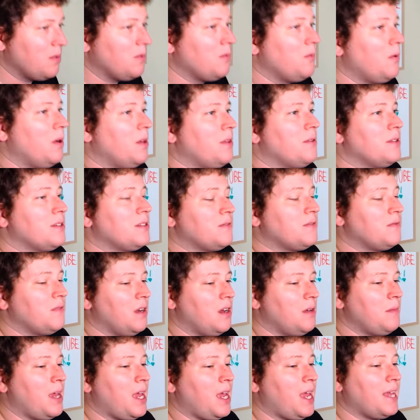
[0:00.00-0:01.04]
whether it's
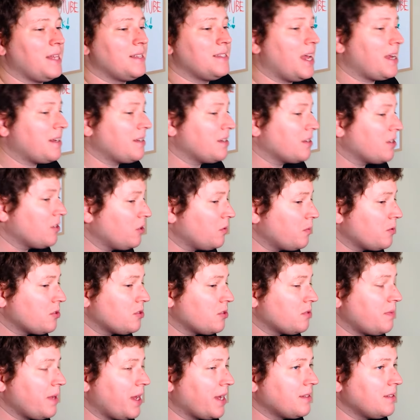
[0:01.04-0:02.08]
from a technical
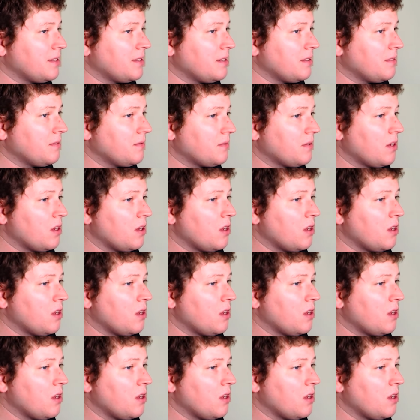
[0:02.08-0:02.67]
perspective